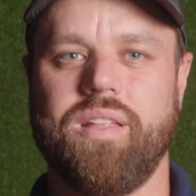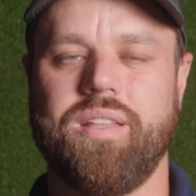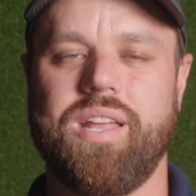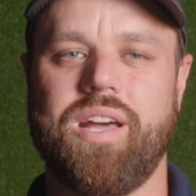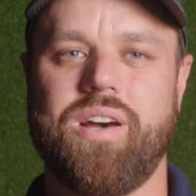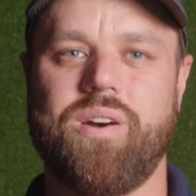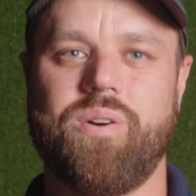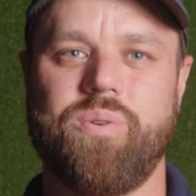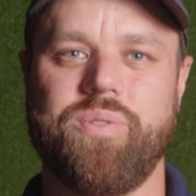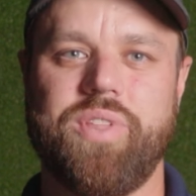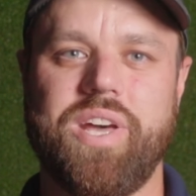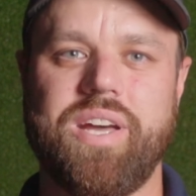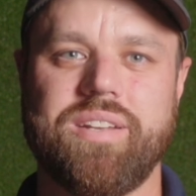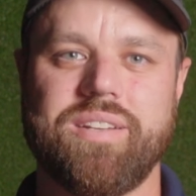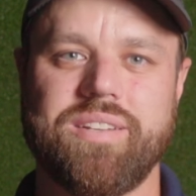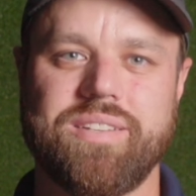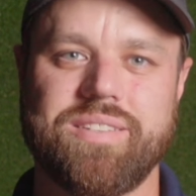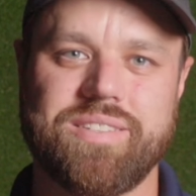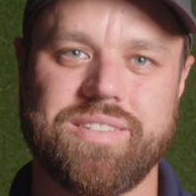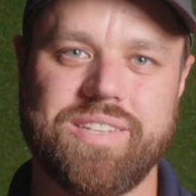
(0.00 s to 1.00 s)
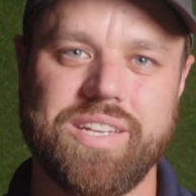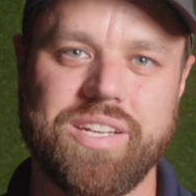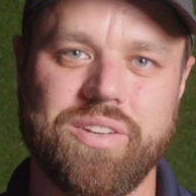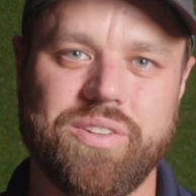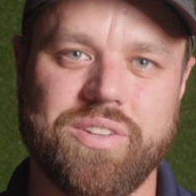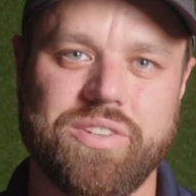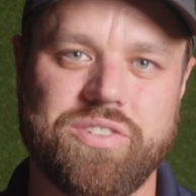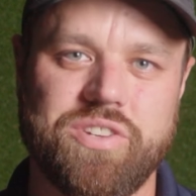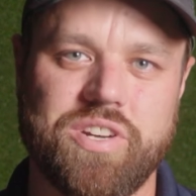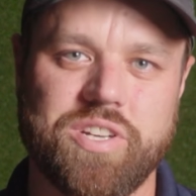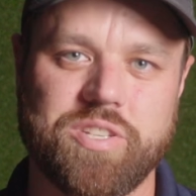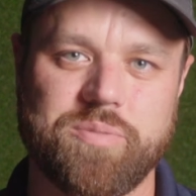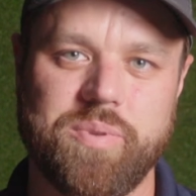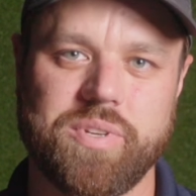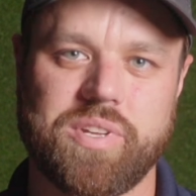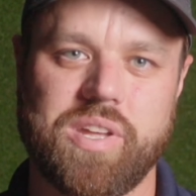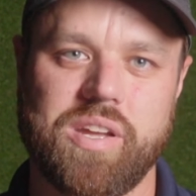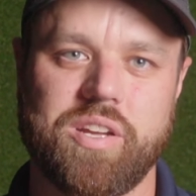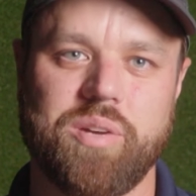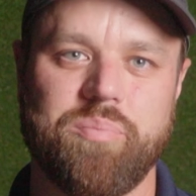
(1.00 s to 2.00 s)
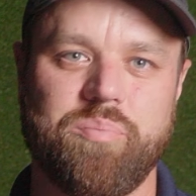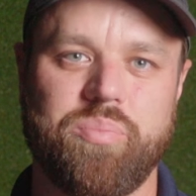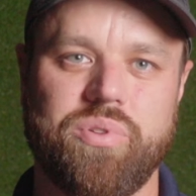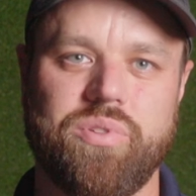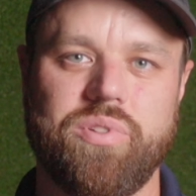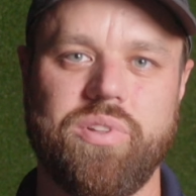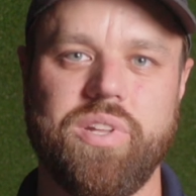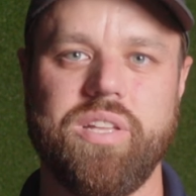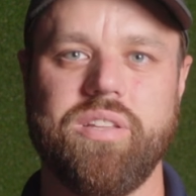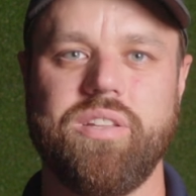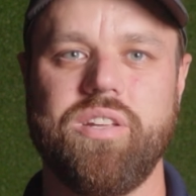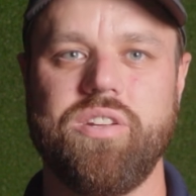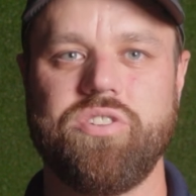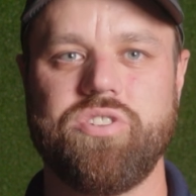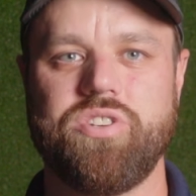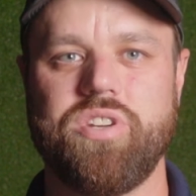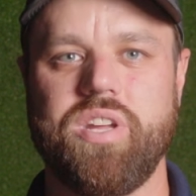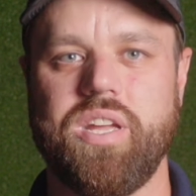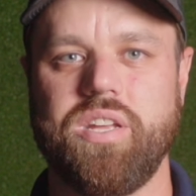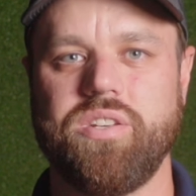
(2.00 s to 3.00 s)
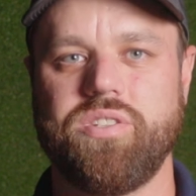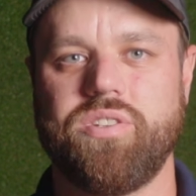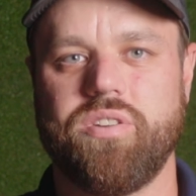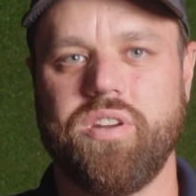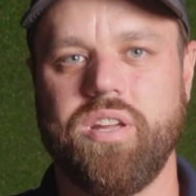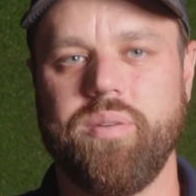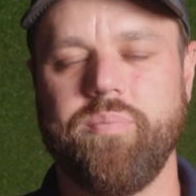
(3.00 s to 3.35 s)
Now, that single adjustment can completely change your